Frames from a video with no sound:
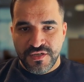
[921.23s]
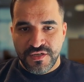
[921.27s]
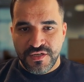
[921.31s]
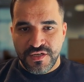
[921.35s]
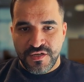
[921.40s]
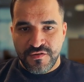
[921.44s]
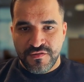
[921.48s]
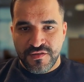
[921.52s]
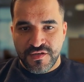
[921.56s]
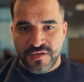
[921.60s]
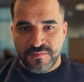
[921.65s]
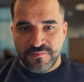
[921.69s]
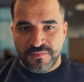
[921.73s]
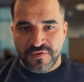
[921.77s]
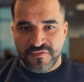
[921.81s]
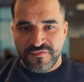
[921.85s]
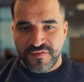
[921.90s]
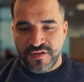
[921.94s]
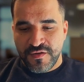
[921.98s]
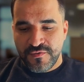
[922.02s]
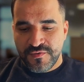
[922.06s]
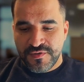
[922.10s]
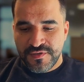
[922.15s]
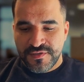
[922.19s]
Now the number
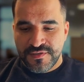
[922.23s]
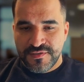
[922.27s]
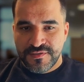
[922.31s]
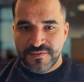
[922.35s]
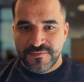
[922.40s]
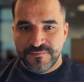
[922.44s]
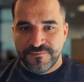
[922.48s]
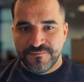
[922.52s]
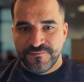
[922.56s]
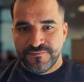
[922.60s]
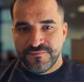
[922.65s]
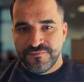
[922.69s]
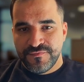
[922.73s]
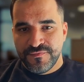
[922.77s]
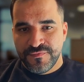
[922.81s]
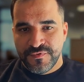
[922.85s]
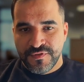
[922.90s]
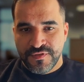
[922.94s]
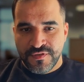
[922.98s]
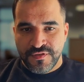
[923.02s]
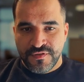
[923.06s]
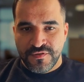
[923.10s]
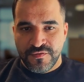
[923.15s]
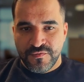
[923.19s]
of hours,
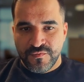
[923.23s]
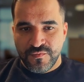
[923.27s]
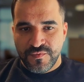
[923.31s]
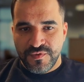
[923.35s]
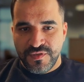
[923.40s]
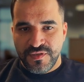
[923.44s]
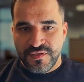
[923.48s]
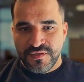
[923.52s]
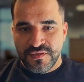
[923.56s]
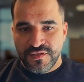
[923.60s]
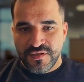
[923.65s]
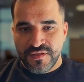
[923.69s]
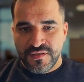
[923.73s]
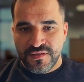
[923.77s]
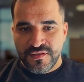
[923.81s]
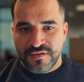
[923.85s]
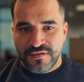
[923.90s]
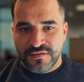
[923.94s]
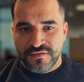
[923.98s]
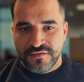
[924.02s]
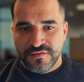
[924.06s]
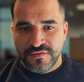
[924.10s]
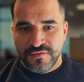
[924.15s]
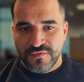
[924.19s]
we need
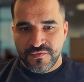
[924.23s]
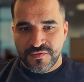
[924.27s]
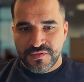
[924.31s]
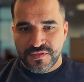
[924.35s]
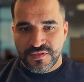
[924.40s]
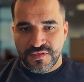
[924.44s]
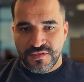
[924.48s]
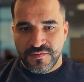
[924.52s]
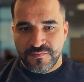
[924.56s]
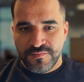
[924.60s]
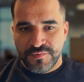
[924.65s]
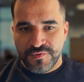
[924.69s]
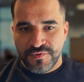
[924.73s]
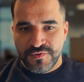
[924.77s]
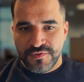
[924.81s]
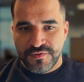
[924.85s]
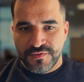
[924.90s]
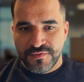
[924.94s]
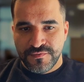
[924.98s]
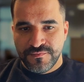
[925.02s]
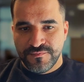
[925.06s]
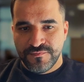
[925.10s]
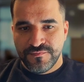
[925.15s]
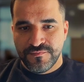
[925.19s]
another user
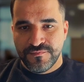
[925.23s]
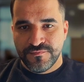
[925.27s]
input,